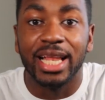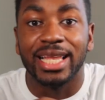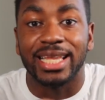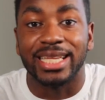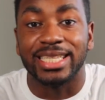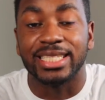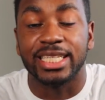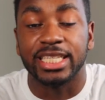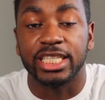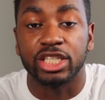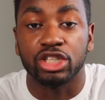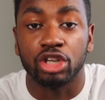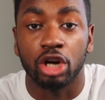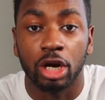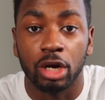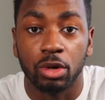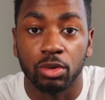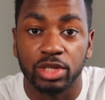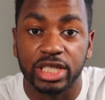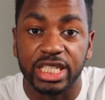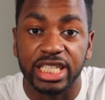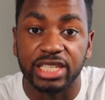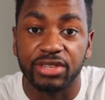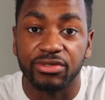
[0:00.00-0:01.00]
Let's get started
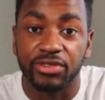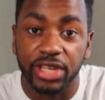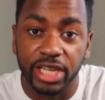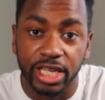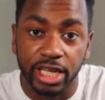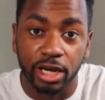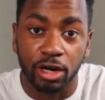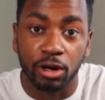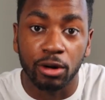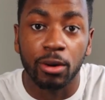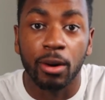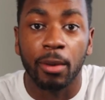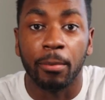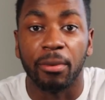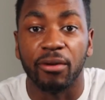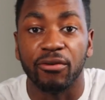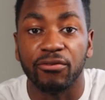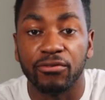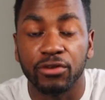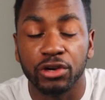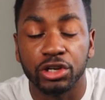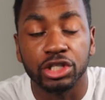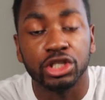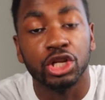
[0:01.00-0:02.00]
with this video, but
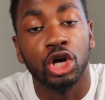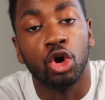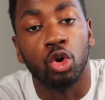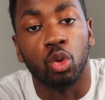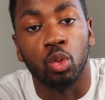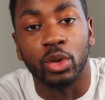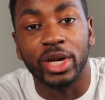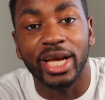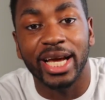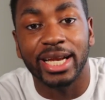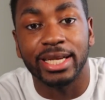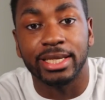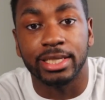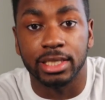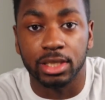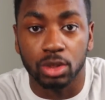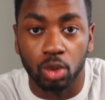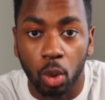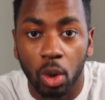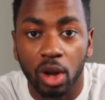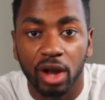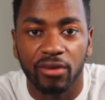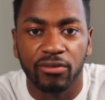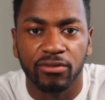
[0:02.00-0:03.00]
first we got to
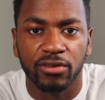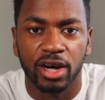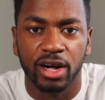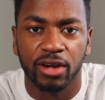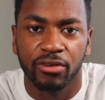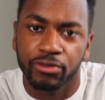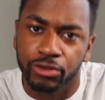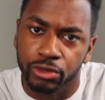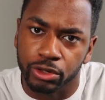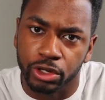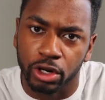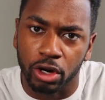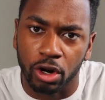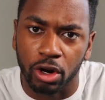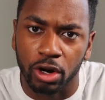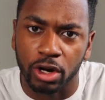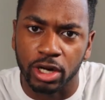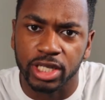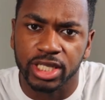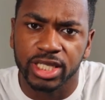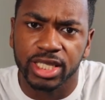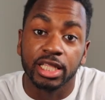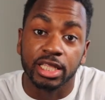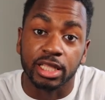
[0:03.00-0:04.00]
disqualify a few
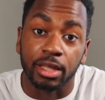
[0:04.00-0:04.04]
cards.